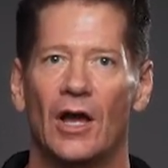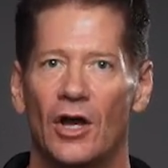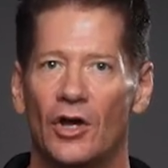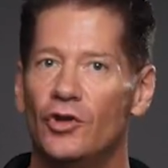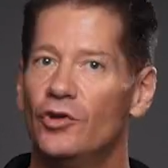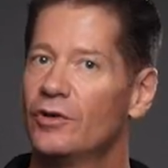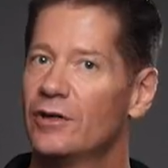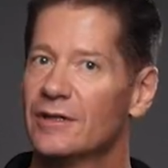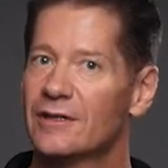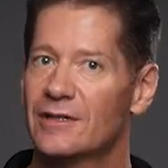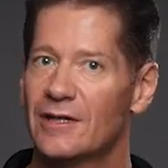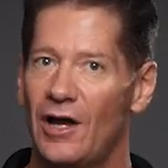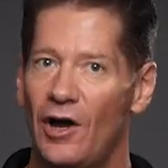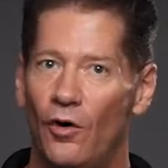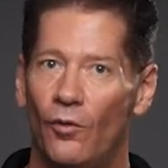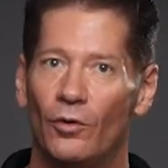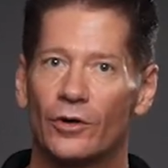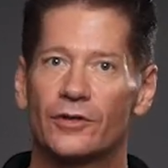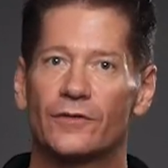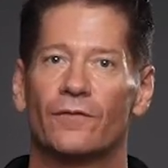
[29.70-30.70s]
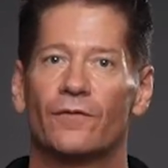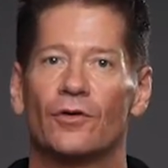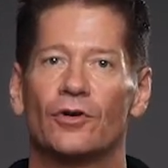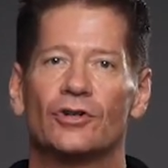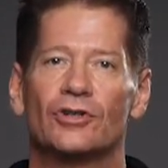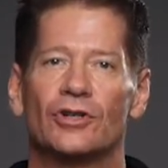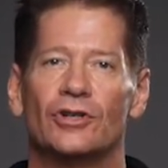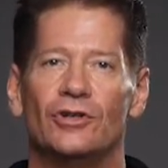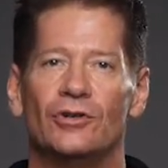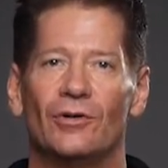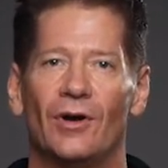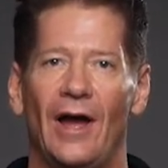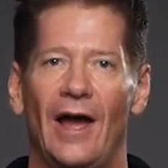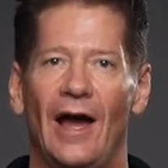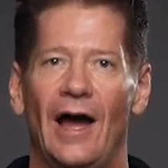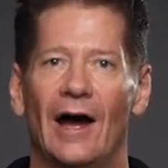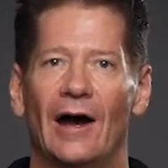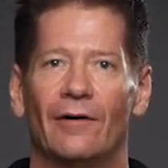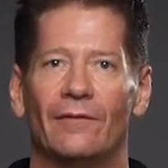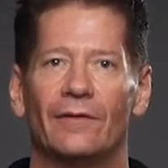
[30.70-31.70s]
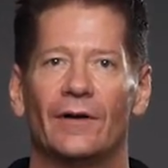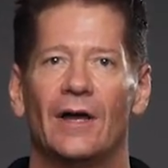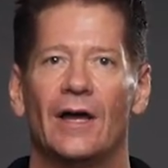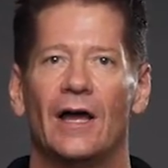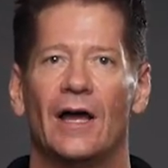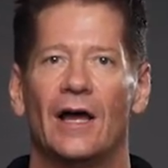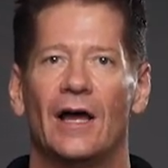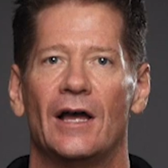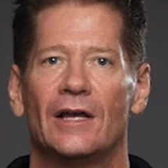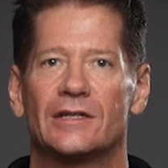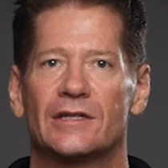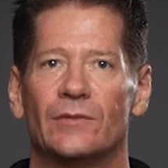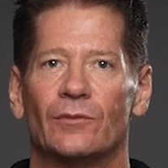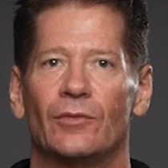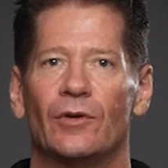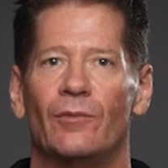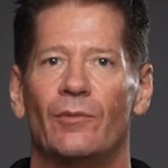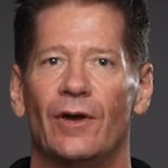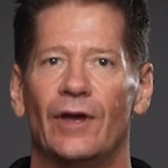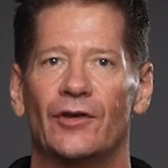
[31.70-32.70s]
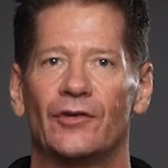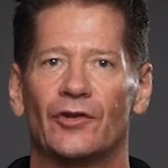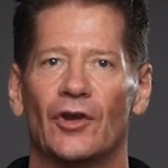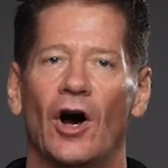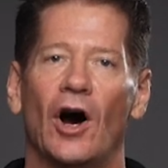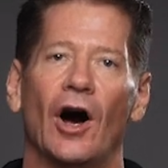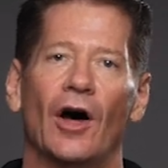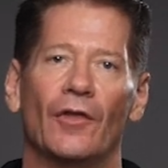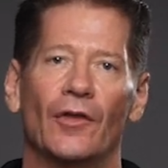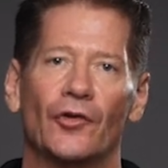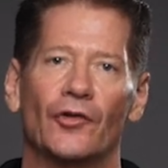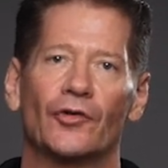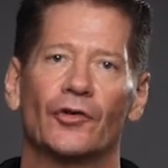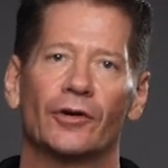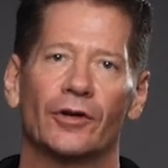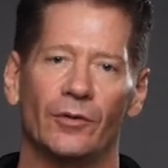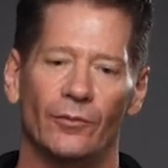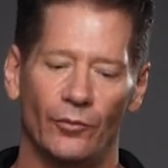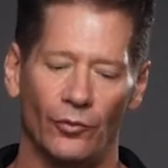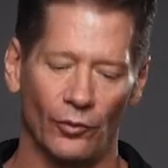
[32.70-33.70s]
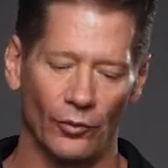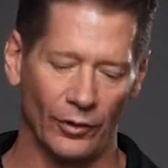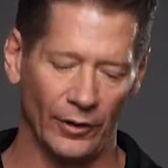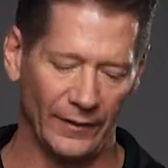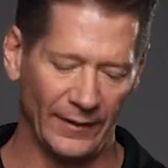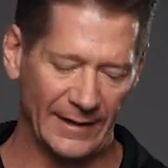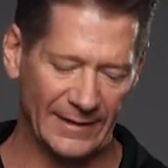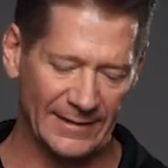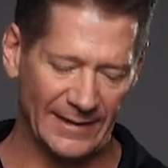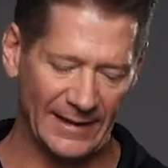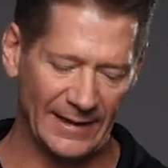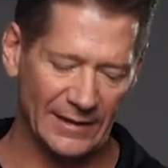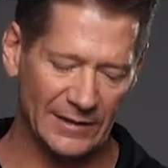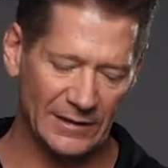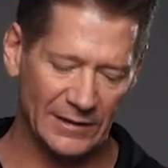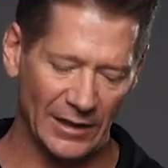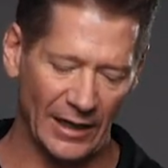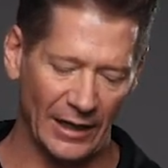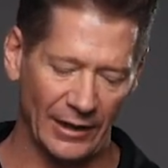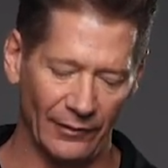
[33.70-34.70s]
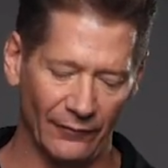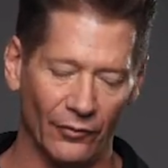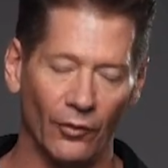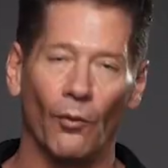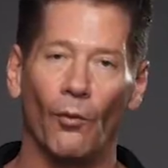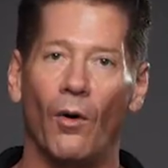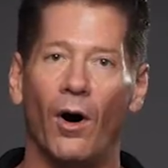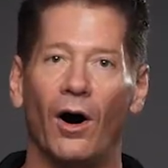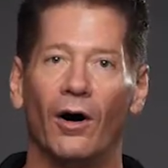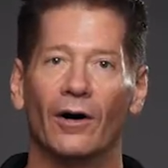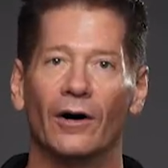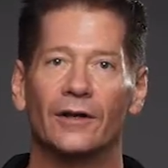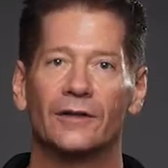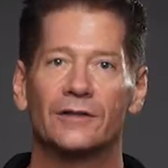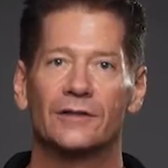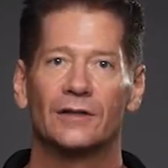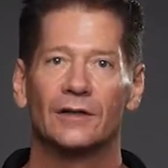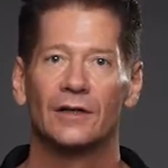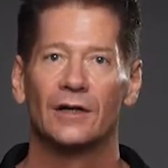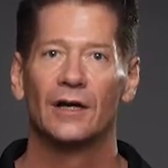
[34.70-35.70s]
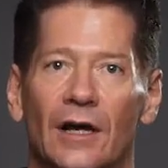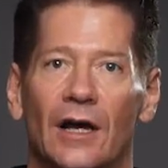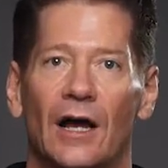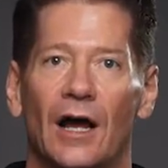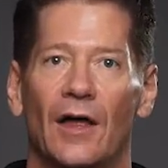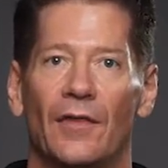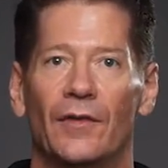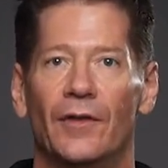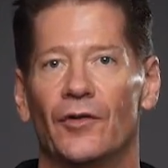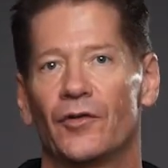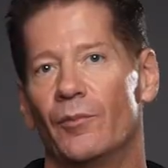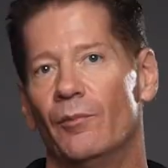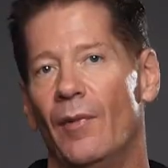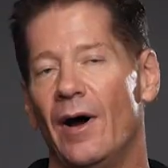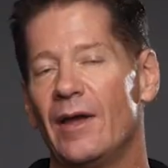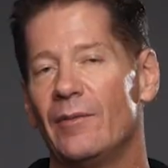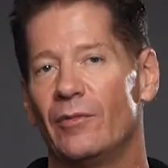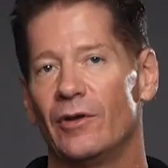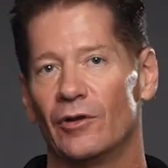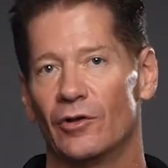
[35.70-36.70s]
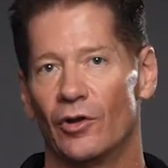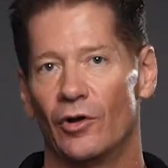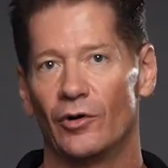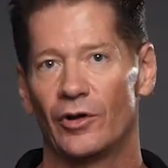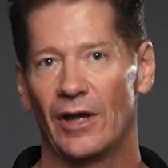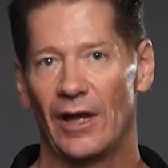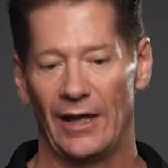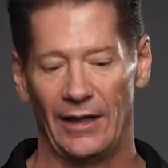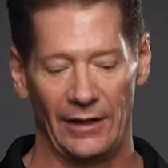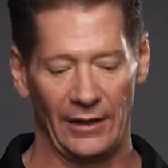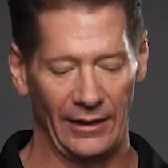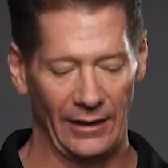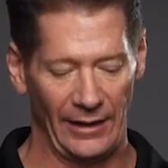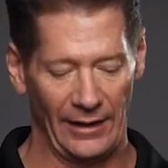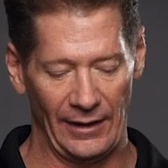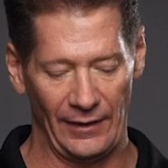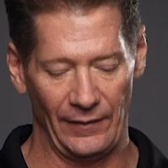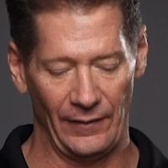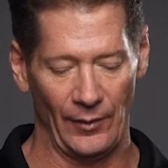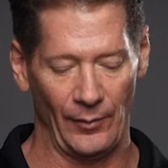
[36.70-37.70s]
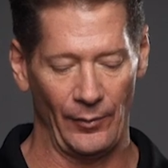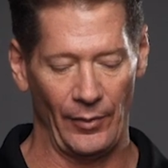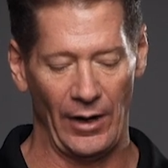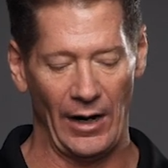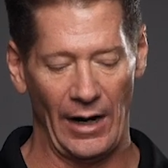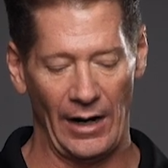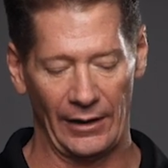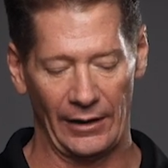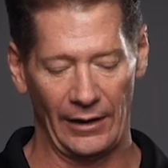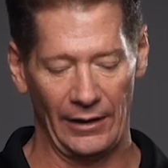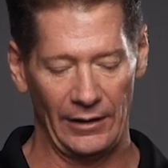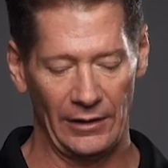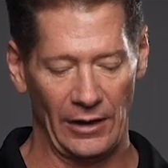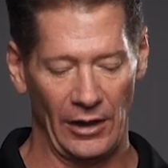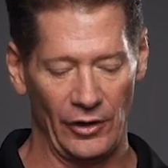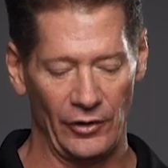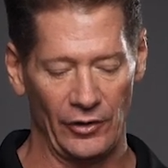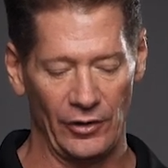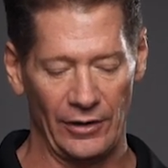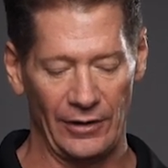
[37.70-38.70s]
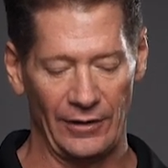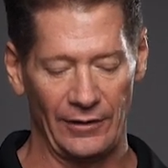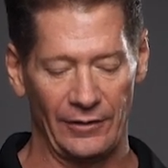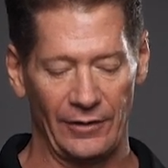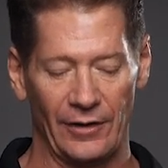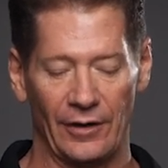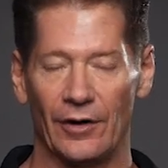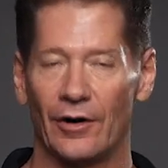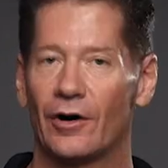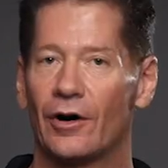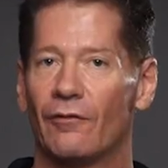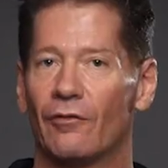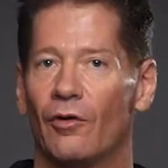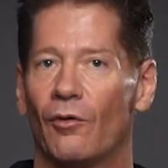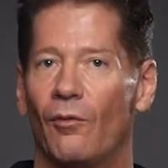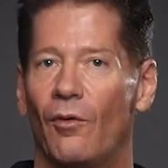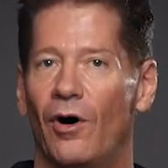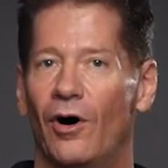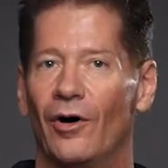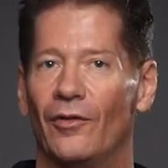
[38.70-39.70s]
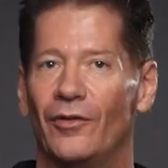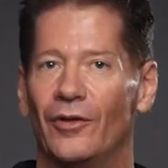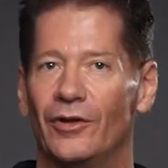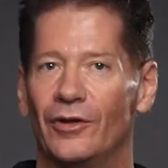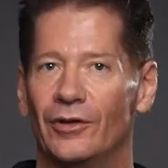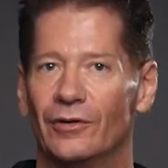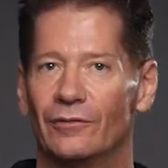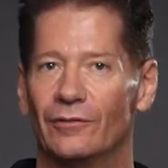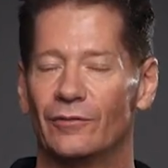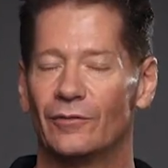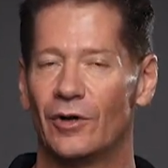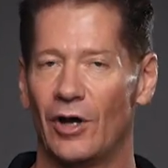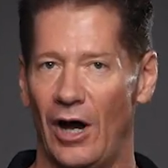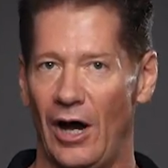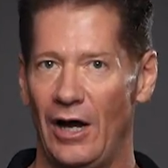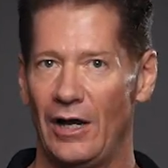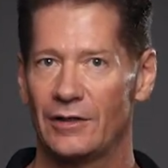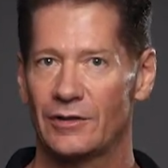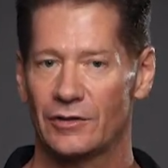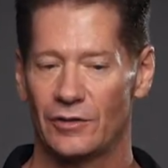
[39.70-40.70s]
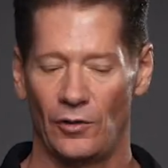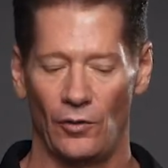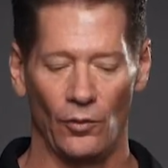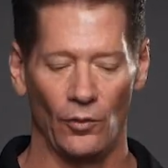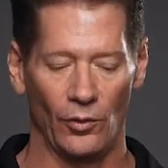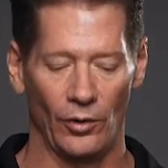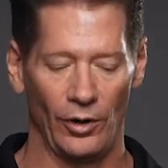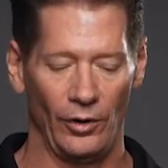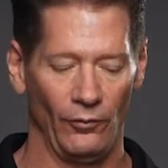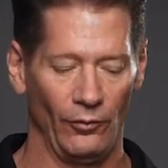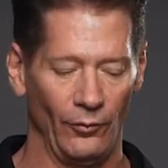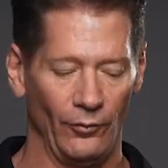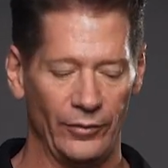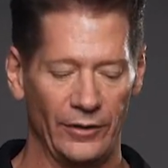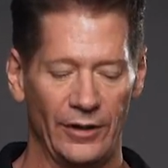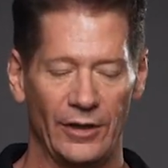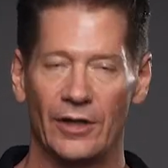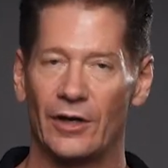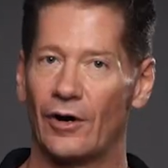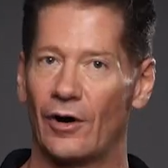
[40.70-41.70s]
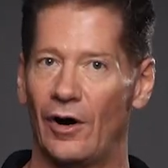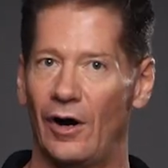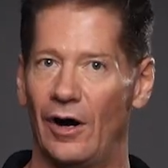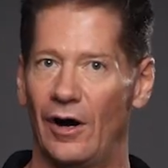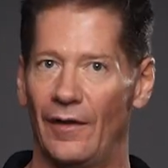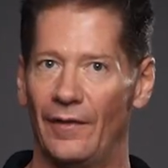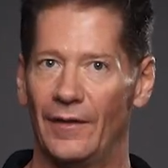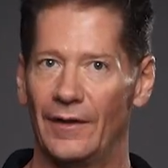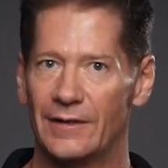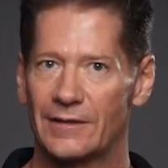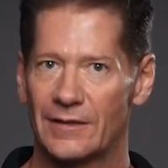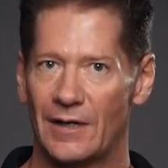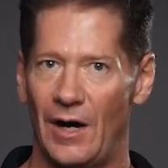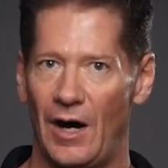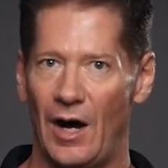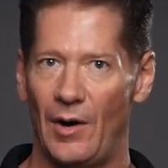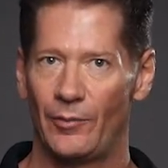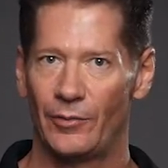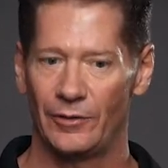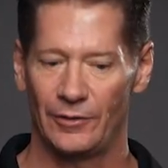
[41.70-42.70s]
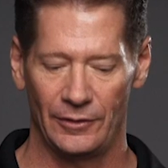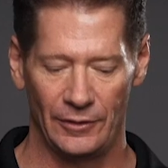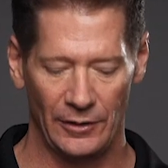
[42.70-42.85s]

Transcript: You can tell which version you have simply based on the circuit board that's inside of the wallet. This might be located in the pocket underneath here of the wallet that you've got, or it will be here on the top.